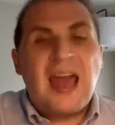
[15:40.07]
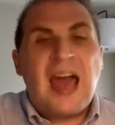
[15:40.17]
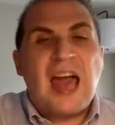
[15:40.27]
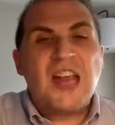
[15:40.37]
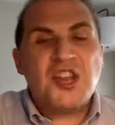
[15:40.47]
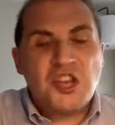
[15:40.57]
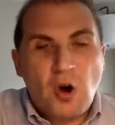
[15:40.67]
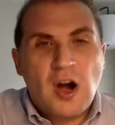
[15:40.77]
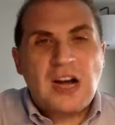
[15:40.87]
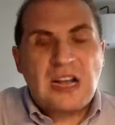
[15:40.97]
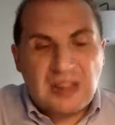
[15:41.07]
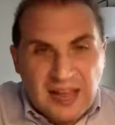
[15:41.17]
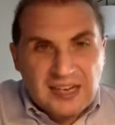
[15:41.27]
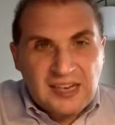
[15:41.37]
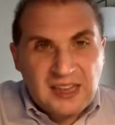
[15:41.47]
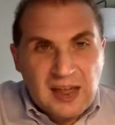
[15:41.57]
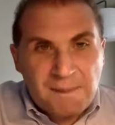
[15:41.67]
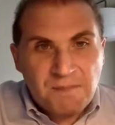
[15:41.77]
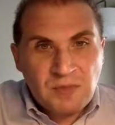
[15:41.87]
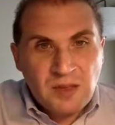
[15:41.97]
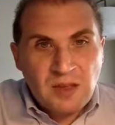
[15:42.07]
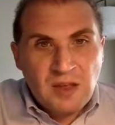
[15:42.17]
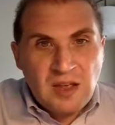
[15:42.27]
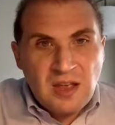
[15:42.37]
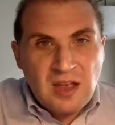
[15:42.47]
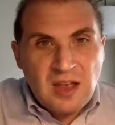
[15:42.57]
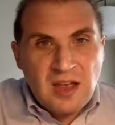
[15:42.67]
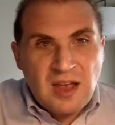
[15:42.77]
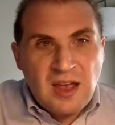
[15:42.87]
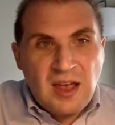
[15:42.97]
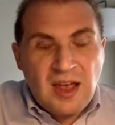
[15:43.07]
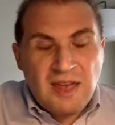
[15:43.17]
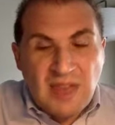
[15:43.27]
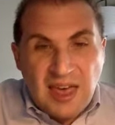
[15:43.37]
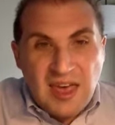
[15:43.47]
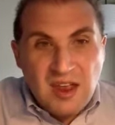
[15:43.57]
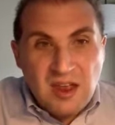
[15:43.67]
and start collecting them. And then